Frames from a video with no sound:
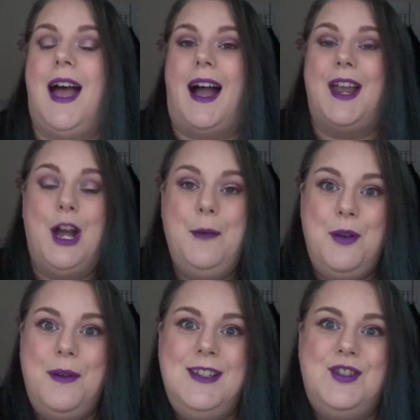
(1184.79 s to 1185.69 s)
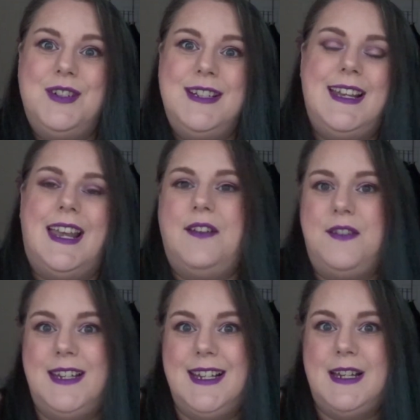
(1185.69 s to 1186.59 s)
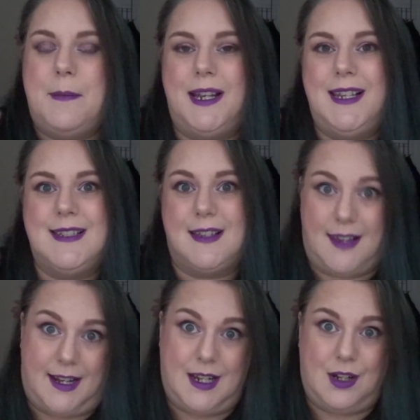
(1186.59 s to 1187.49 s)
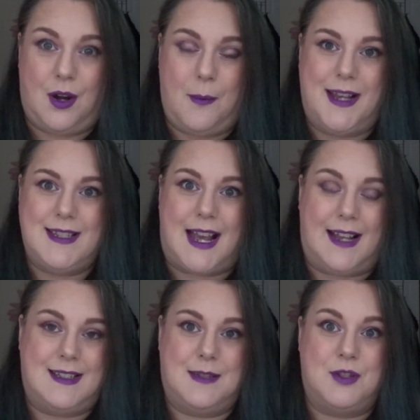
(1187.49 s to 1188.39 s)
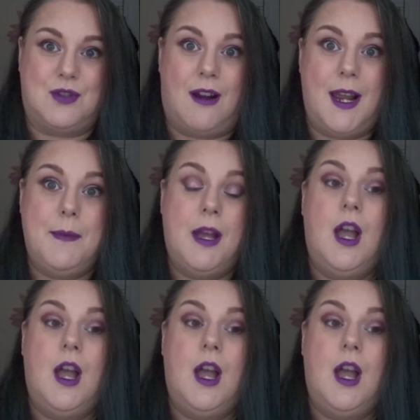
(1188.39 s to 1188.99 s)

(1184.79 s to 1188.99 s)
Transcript: I hope you enjoyed it. If you did, please like, comment and subscribe.